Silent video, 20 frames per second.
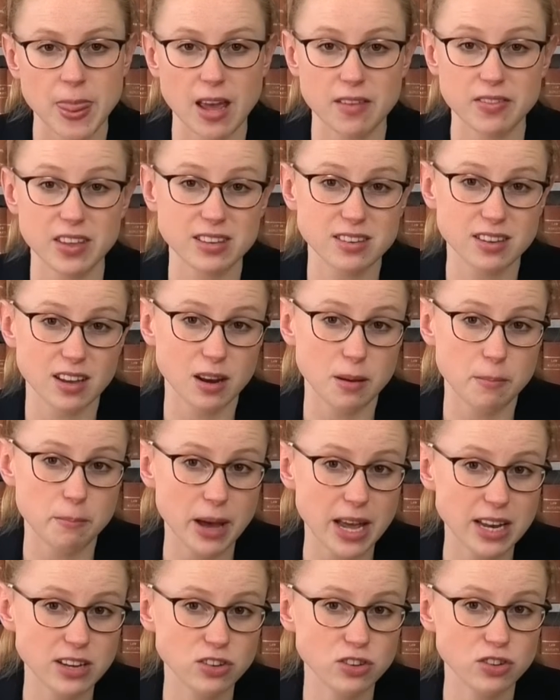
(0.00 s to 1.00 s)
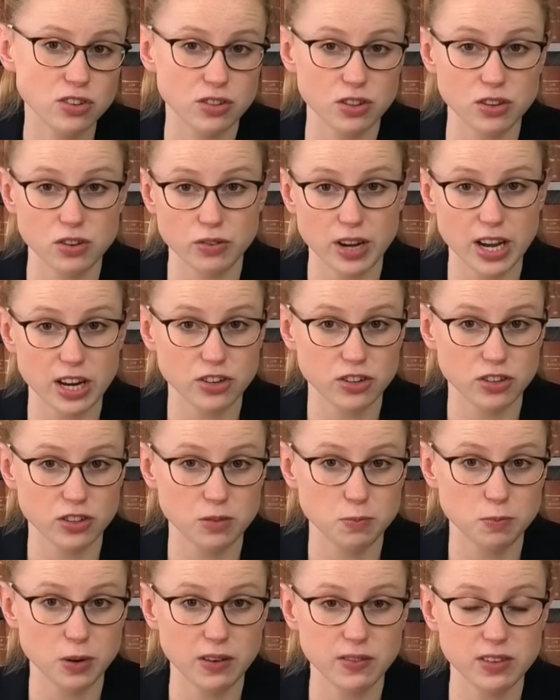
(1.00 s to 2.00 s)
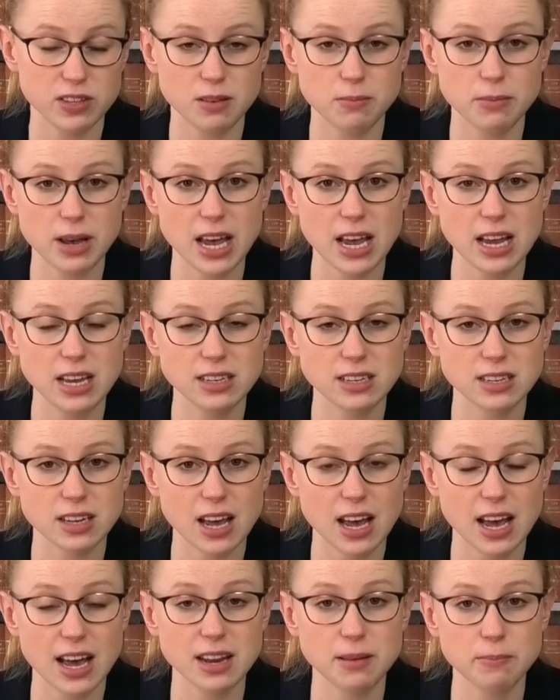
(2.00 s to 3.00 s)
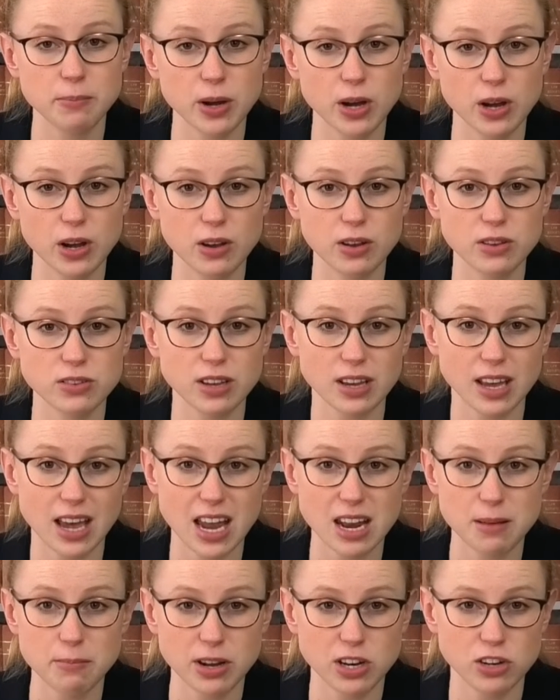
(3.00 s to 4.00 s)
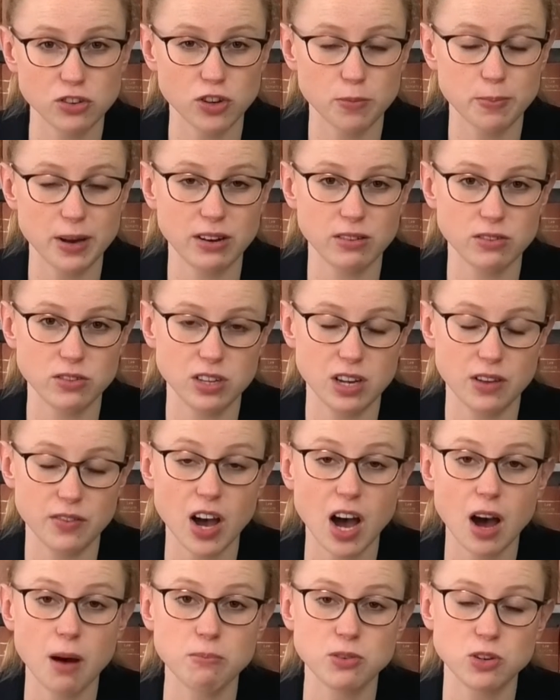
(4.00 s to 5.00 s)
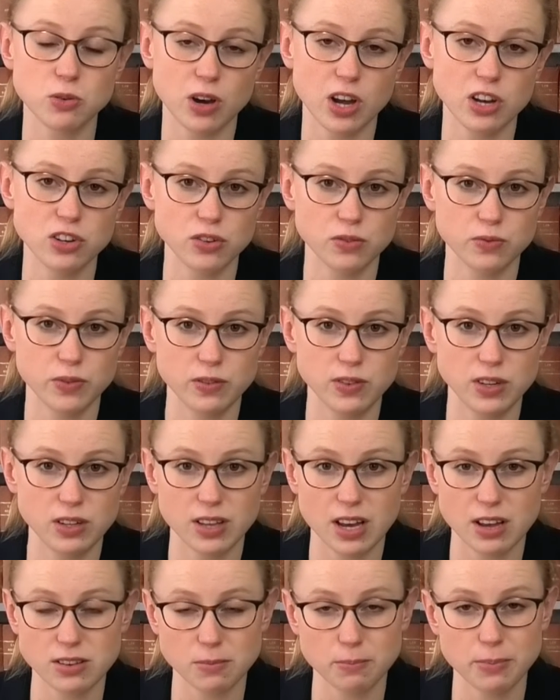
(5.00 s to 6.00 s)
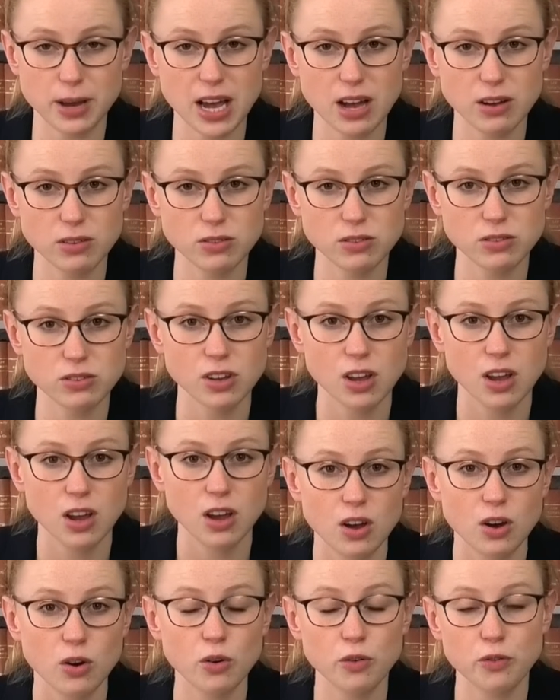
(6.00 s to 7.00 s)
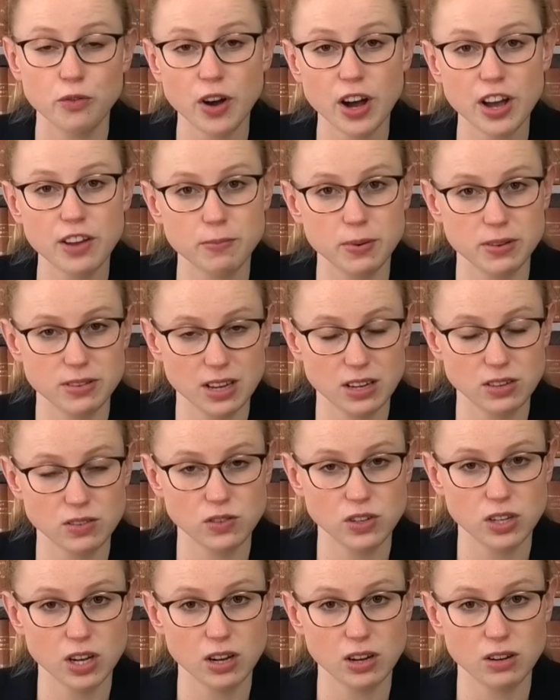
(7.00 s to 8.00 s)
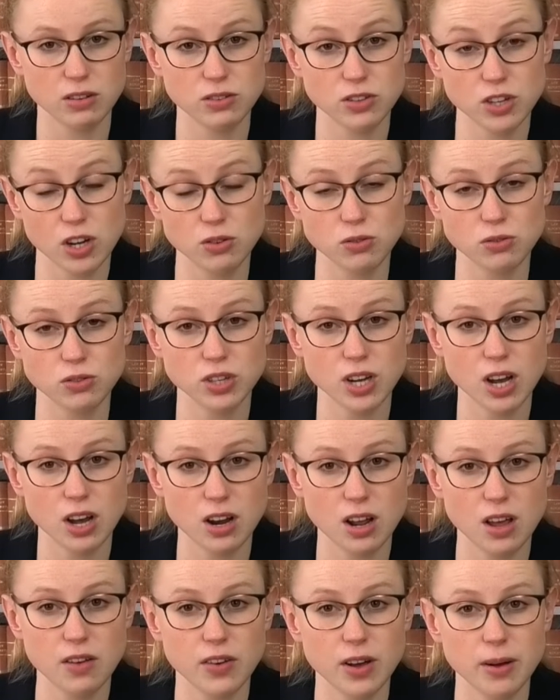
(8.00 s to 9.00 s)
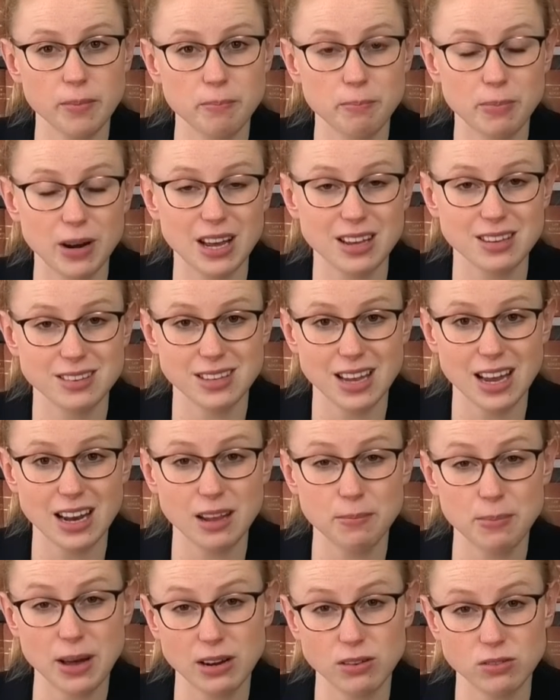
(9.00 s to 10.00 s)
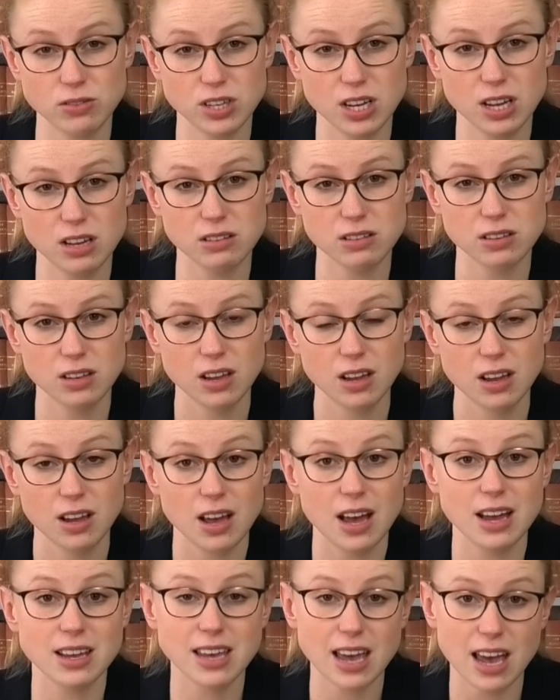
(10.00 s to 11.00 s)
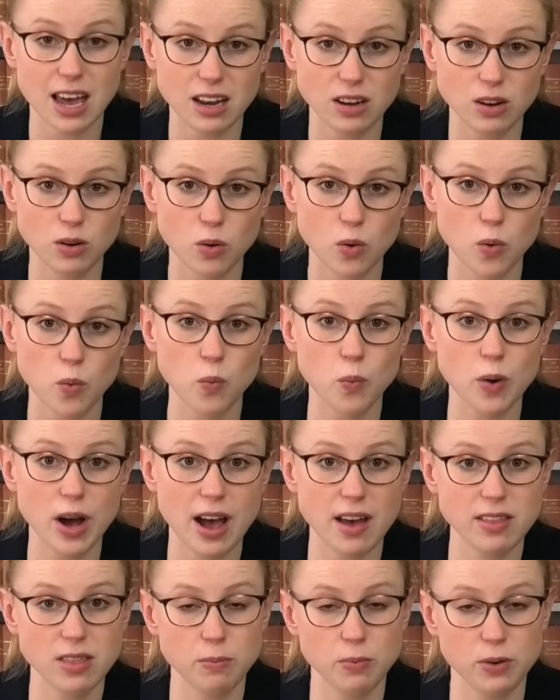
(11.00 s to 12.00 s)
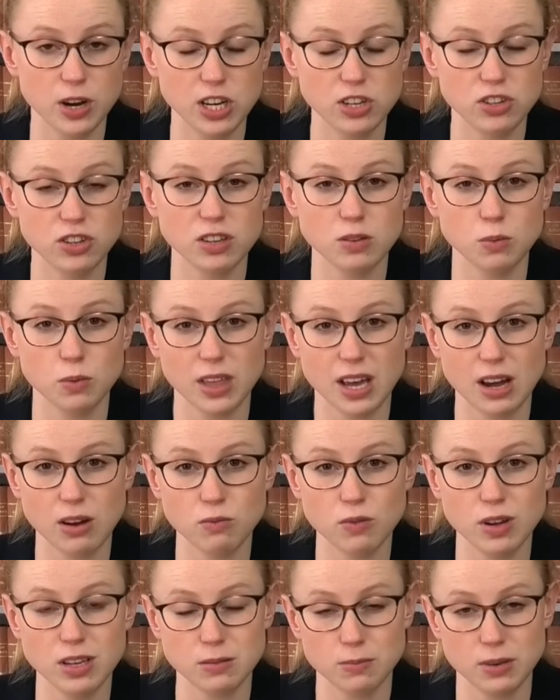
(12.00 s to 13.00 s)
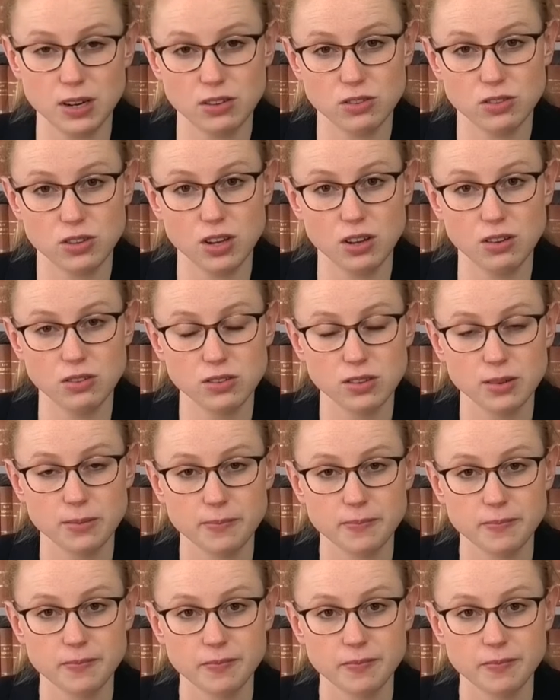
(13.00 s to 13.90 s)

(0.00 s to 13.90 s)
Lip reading: This can amend the directions previously made and impose, again, a monetary penalty of up to £150,000 or 5% of total turnover plus daily penalties again, where the breach is without reasonable excuse.